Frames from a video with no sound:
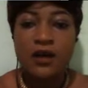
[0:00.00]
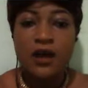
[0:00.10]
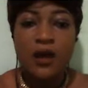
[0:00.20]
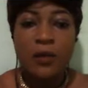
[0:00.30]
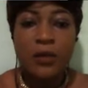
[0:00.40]

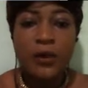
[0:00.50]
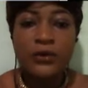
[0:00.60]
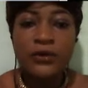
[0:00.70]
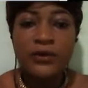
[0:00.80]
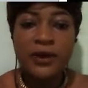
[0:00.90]

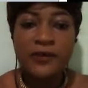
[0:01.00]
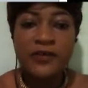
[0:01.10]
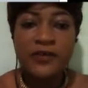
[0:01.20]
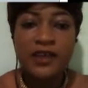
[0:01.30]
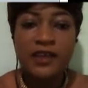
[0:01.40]

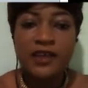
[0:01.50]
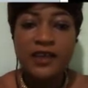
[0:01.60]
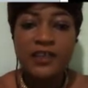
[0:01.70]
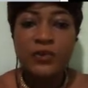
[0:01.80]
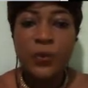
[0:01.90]
Pornography is
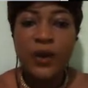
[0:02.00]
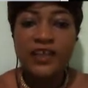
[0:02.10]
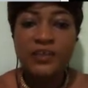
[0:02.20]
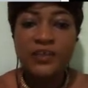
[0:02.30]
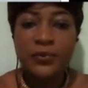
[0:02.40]

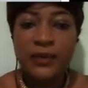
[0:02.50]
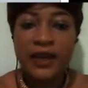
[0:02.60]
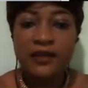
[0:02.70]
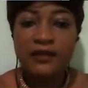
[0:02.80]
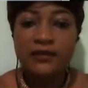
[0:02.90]
widespread
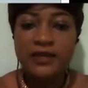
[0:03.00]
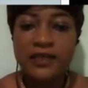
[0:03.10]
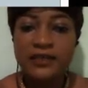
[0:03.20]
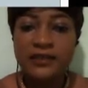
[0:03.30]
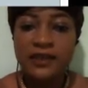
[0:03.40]
on the
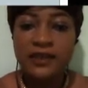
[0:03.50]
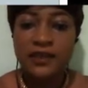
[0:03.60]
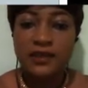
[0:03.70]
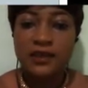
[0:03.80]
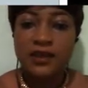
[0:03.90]
internet.
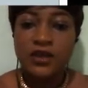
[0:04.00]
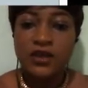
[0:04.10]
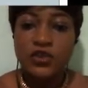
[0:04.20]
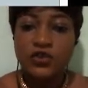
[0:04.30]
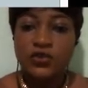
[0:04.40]

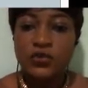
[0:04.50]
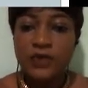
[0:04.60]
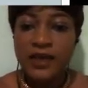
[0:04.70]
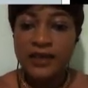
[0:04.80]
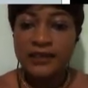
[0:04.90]
Students